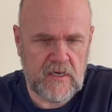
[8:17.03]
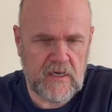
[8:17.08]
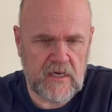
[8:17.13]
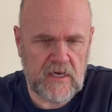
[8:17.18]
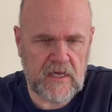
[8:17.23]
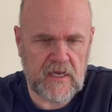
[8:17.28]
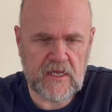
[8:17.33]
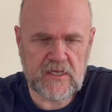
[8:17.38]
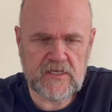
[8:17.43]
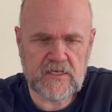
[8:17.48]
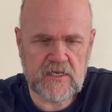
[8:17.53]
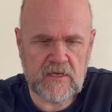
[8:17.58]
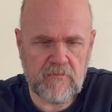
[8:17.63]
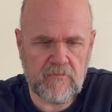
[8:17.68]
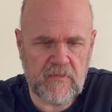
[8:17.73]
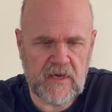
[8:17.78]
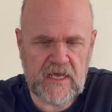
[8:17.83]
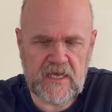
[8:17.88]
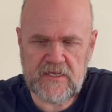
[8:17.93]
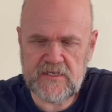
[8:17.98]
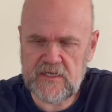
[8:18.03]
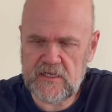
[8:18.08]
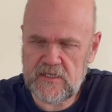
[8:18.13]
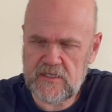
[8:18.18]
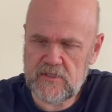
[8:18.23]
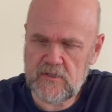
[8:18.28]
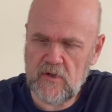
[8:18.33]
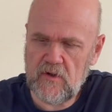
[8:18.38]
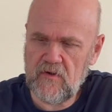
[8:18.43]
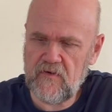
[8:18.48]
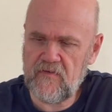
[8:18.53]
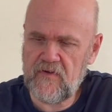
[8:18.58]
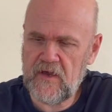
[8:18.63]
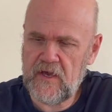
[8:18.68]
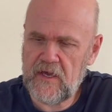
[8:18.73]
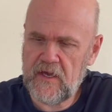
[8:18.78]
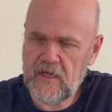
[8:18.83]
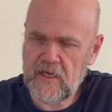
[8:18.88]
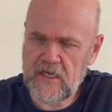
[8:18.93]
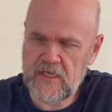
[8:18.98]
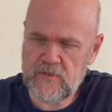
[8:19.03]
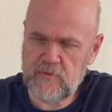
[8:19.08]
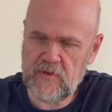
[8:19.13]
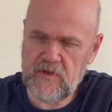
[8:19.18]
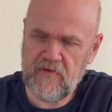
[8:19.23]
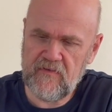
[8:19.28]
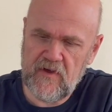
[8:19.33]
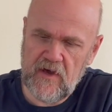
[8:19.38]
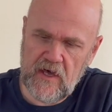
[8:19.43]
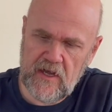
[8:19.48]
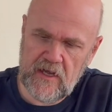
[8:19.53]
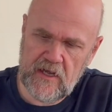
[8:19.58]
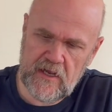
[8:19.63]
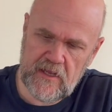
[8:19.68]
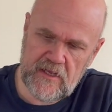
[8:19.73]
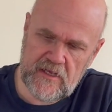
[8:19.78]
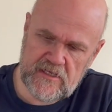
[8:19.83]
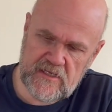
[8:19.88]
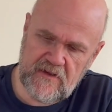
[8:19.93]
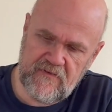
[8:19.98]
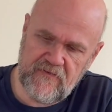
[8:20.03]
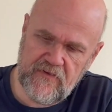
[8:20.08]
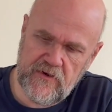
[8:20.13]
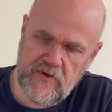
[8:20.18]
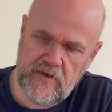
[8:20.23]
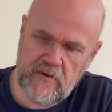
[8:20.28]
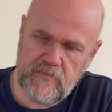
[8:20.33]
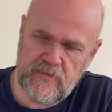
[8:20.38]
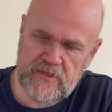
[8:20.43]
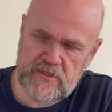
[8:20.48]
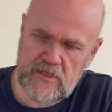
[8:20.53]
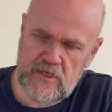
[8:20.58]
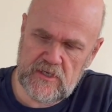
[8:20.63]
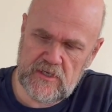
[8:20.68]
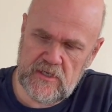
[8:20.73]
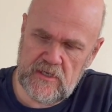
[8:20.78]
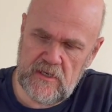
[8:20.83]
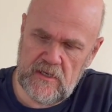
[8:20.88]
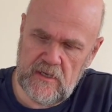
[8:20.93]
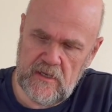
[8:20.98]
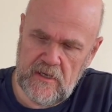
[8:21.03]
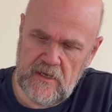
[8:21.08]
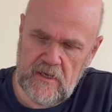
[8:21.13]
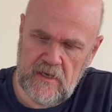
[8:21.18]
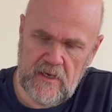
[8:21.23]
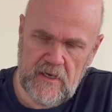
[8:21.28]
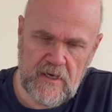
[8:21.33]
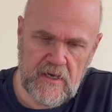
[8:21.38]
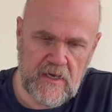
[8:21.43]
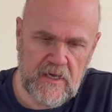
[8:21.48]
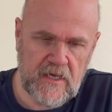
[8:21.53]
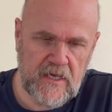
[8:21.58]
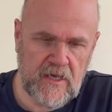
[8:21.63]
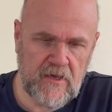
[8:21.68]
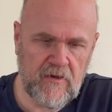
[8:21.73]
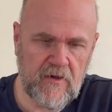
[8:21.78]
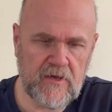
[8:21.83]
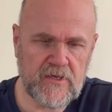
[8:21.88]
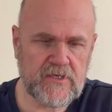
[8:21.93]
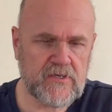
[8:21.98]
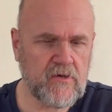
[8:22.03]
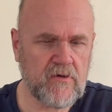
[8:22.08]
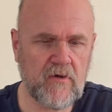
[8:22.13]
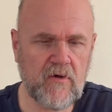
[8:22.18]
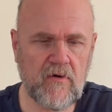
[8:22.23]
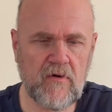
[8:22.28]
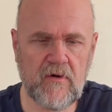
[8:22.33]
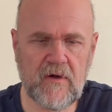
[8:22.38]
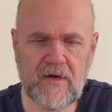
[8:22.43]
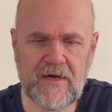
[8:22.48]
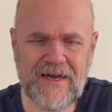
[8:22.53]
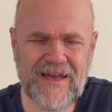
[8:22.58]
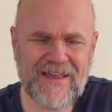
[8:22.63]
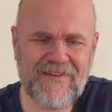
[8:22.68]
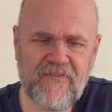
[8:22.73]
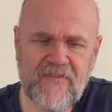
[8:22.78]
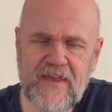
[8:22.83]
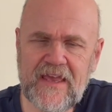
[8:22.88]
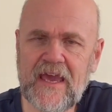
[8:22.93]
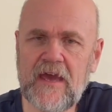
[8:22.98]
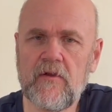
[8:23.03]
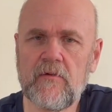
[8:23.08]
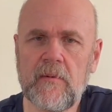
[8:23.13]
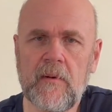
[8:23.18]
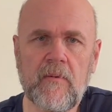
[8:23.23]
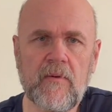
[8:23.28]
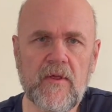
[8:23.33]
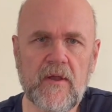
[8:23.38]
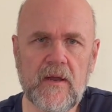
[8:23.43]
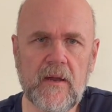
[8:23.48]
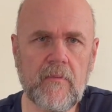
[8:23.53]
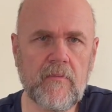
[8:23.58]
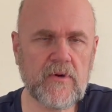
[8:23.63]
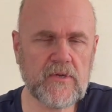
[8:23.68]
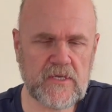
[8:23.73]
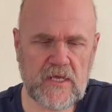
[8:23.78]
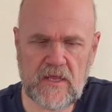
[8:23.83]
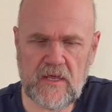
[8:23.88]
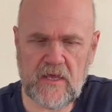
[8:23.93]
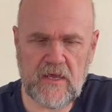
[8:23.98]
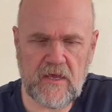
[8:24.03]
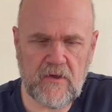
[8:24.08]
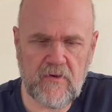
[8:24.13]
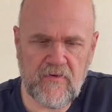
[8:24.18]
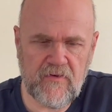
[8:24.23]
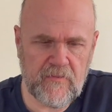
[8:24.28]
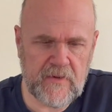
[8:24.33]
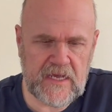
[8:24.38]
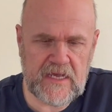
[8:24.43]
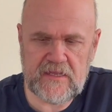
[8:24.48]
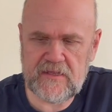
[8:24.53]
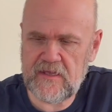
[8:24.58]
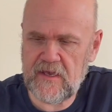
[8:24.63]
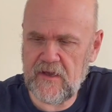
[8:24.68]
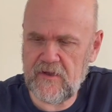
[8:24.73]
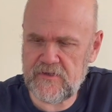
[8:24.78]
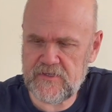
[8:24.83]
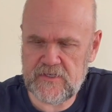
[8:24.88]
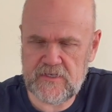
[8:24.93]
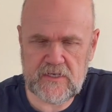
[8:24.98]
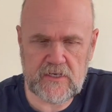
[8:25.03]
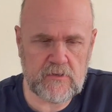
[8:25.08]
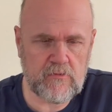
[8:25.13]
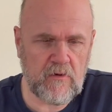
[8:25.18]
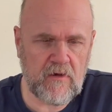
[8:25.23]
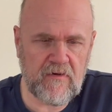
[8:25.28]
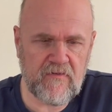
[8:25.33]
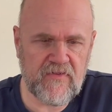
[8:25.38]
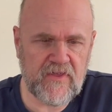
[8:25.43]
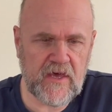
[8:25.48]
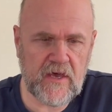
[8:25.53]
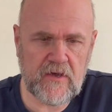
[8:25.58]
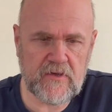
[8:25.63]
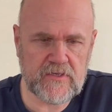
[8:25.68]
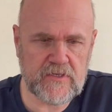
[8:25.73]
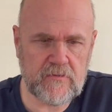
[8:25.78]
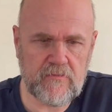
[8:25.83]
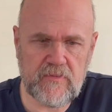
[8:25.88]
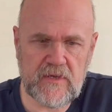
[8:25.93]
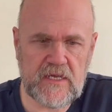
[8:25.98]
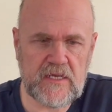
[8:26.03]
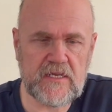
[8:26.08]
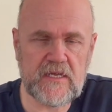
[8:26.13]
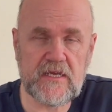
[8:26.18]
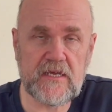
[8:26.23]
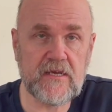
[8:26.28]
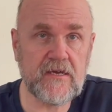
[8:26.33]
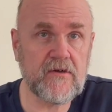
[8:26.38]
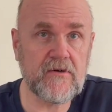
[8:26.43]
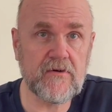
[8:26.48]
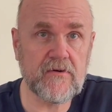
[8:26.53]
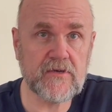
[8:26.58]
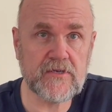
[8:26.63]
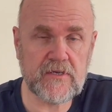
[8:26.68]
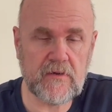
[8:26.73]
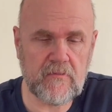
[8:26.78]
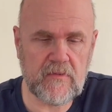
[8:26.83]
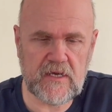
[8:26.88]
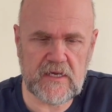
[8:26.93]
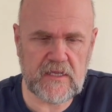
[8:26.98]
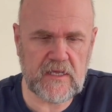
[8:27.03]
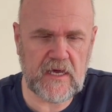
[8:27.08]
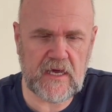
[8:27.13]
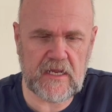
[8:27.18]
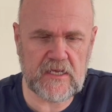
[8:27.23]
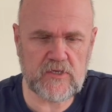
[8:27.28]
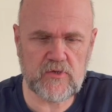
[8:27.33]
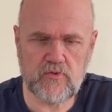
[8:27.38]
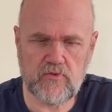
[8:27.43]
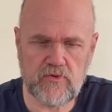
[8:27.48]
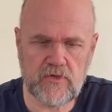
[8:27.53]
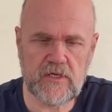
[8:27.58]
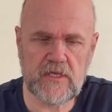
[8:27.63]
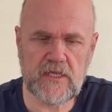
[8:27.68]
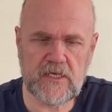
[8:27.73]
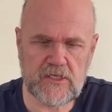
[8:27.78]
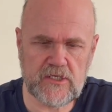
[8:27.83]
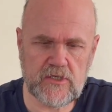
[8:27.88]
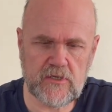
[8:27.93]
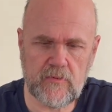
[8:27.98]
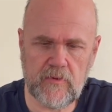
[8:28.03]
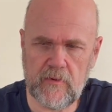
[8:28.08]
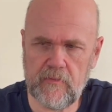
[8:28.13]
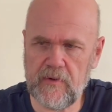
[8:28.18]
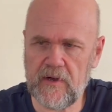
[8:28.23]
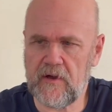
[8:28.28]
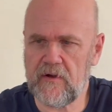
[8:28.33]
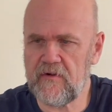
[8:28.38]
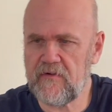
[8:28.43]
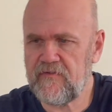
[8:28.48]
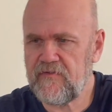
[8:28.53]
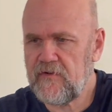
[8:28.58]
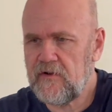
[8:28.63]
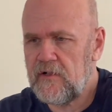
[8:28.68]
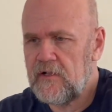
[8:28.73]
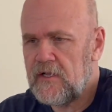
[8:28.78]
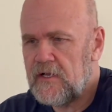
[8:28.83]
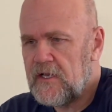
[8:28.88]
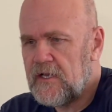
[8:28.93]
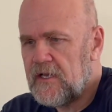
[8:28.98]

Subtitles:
And it's an amazing stove, because when you've got it in this inverted position, you also go, I can't remember the numbers, I think you go from 8,000 to 12,000 BTU or something like that. It's really super powerful.